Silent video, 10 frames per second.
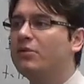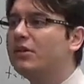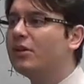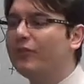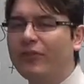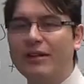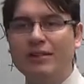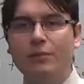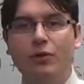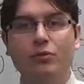you need to go find
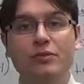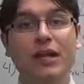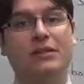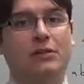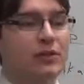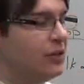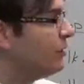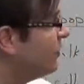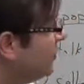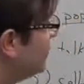someone who doesn't
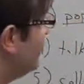do